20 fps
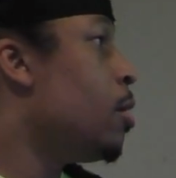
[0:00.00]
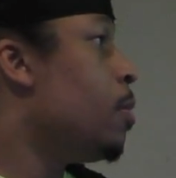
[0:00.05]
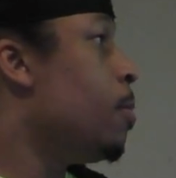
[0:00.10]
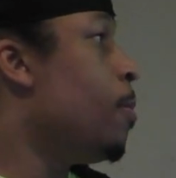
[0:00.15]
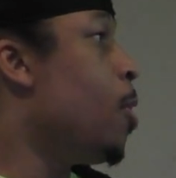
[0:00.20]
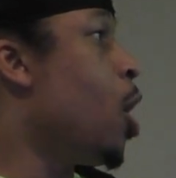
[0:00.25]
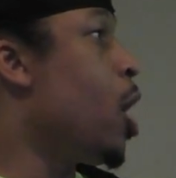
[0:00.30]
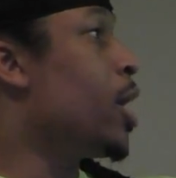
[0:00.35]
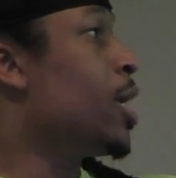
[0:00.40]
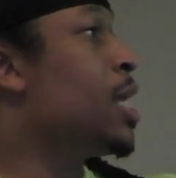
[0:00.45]

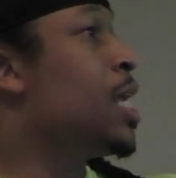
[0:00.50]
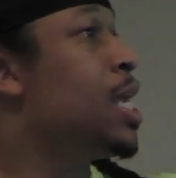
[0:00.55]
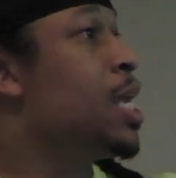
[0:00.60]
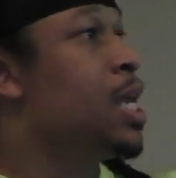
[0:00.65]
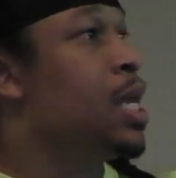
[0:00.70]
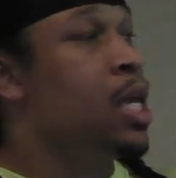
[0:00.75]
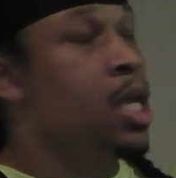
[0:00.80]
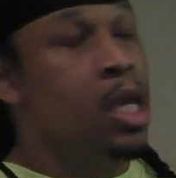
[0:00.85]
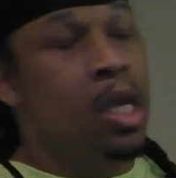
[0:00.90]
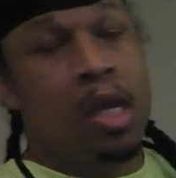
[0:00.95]

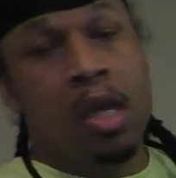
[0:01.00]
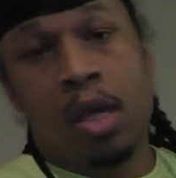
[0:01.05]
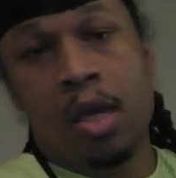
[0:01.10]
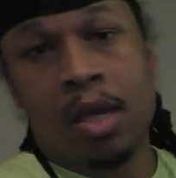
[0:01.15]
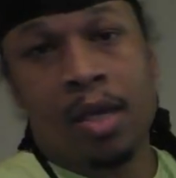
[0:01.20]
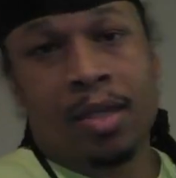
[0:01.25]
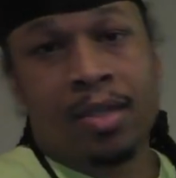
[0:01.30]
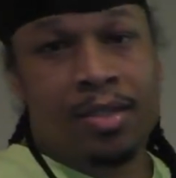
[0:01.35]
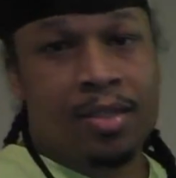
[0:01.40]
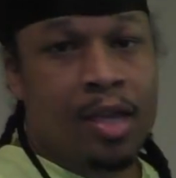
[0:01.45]
marquee,
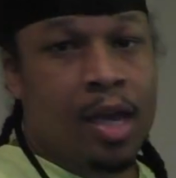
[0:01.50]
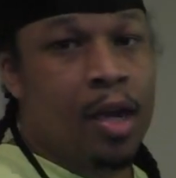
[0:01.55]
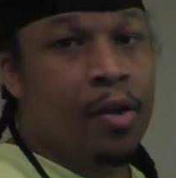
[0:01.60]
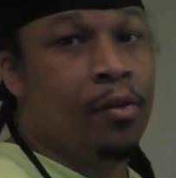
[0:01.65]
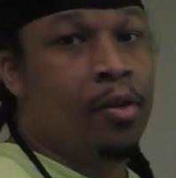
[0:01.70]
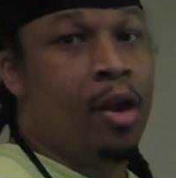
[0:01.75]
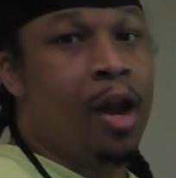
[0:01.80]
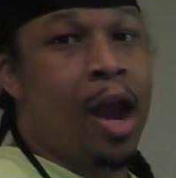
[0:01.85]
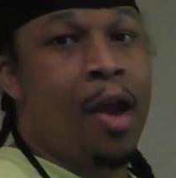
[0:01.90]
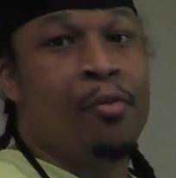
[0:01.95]

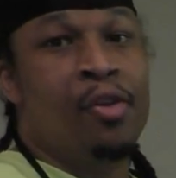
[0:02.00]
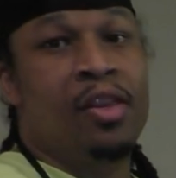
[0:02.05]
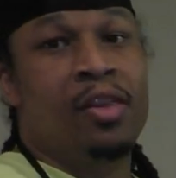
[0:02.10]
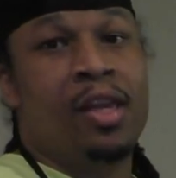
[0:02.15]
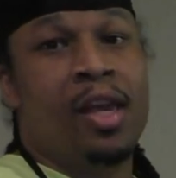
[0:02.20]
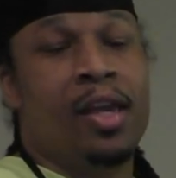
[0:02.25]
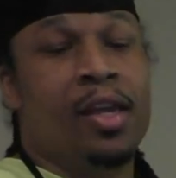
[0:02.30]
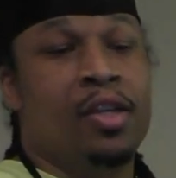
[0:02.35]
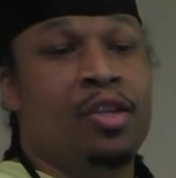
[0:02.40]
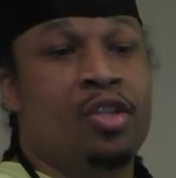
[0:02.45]
etc.
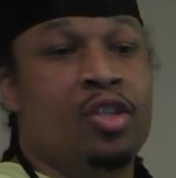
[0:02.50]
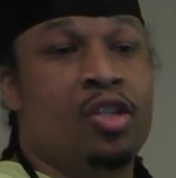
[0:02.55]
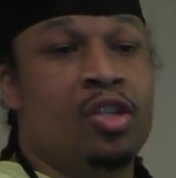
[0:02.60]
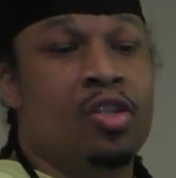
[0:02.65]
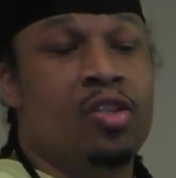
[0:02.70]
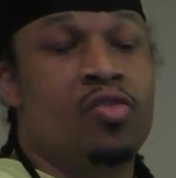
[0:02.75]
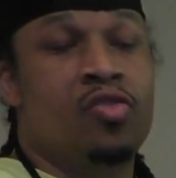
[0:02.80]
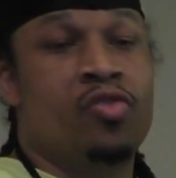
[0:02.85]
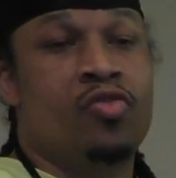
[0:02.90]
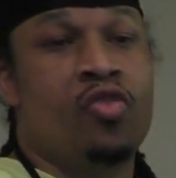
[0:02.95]
Everything is
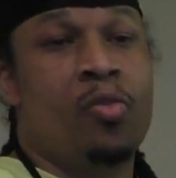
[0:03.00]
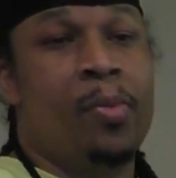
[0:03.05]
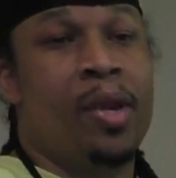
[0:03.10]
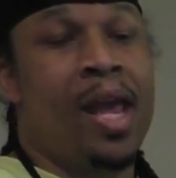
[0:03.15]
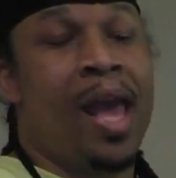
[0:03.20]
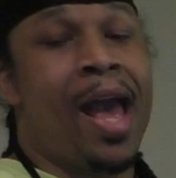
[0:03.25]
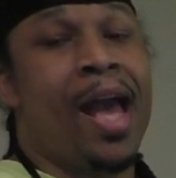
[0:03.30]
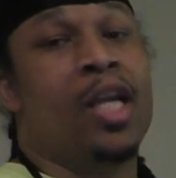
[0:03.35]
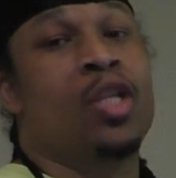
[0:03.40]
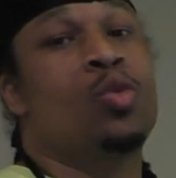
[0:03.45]
just from
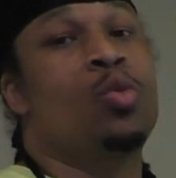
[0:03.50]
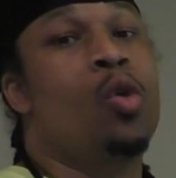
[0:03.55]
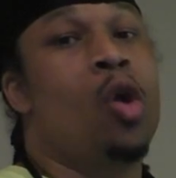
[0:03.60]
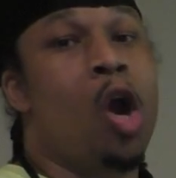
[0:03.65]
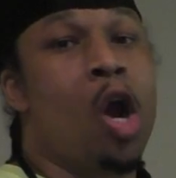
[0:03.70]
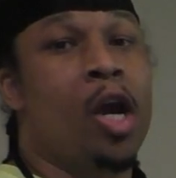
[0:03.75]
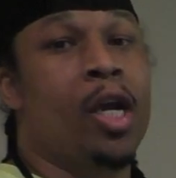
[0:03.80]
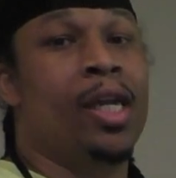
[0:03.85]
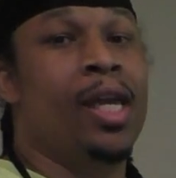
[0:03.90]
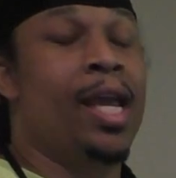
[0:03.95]
an actual
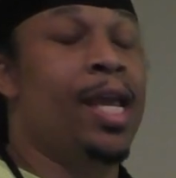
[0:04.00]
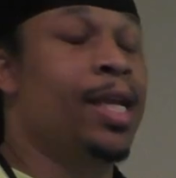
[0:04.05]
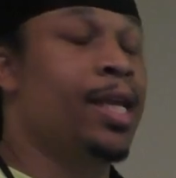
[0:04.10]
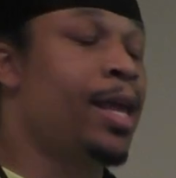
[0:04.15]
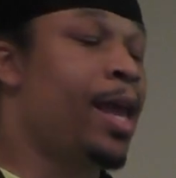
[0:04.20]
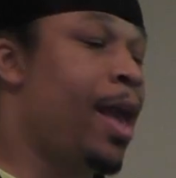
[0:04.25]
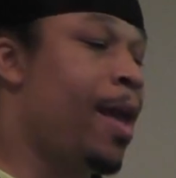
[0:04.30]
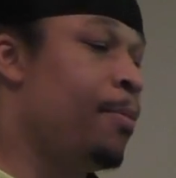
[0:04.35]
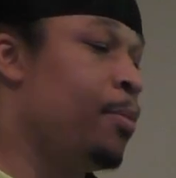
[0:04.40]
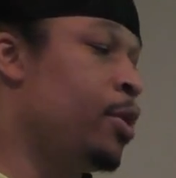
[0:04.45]
arcade
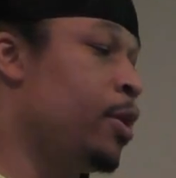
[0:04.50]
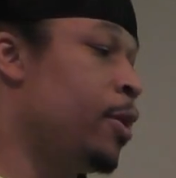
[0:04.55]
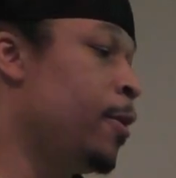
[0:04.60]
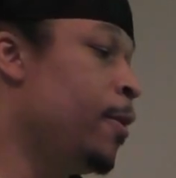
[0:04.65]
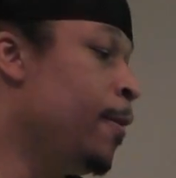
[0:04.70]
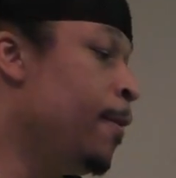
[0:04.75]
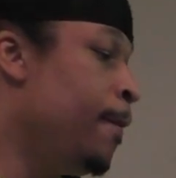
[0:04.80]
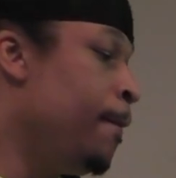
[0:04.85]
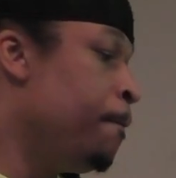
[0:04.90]
cabinet.